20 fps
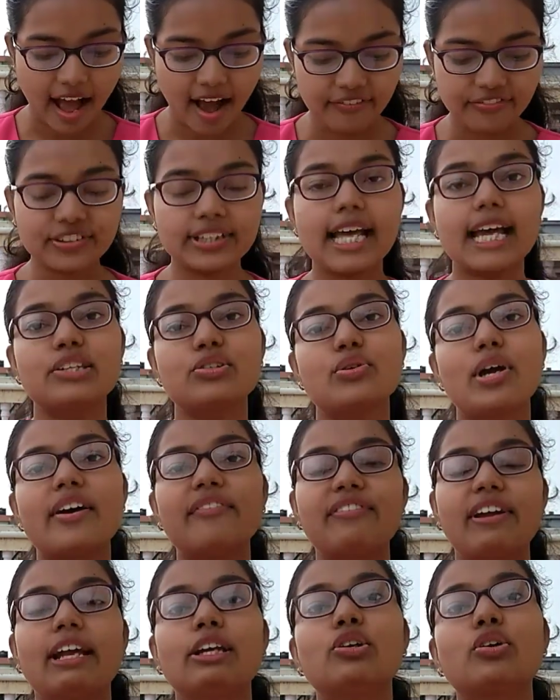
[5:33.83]
After that, you
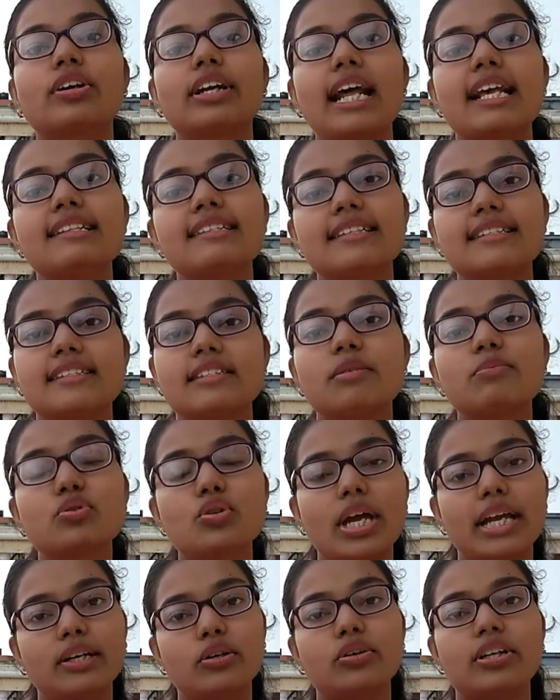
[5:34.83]
have endocrine system.
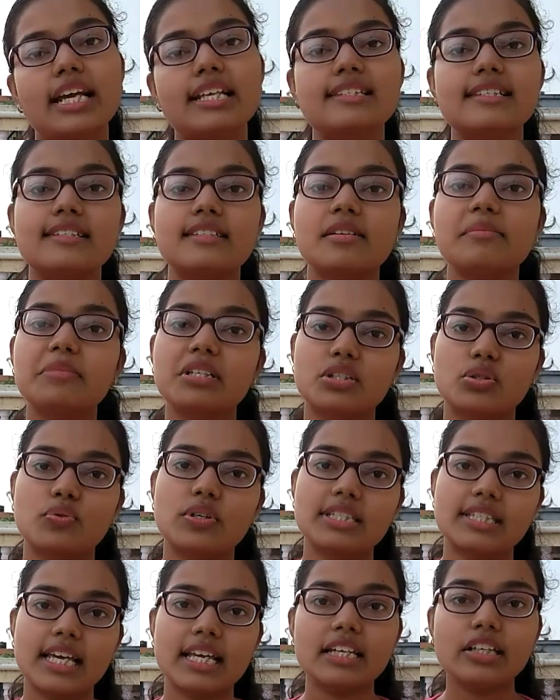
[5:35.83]
So endocrine system, this
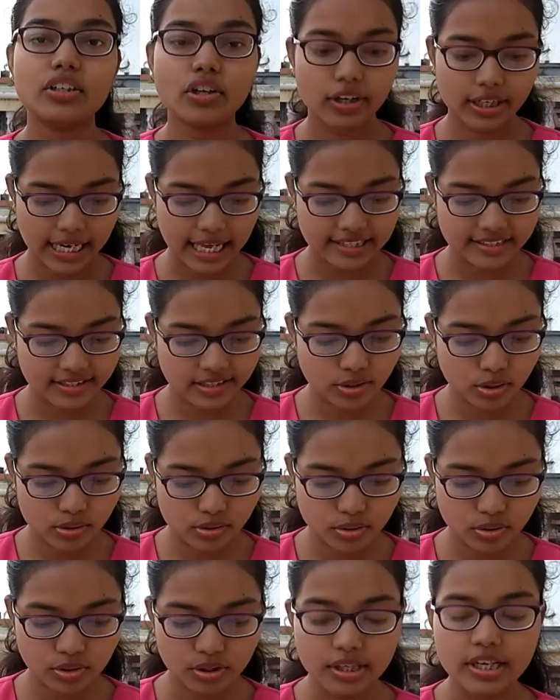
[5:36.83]
was there in your class 10
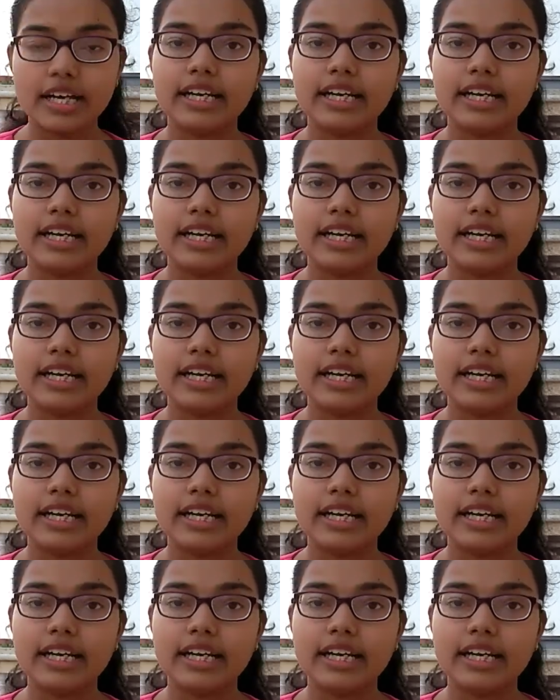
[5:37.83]
also.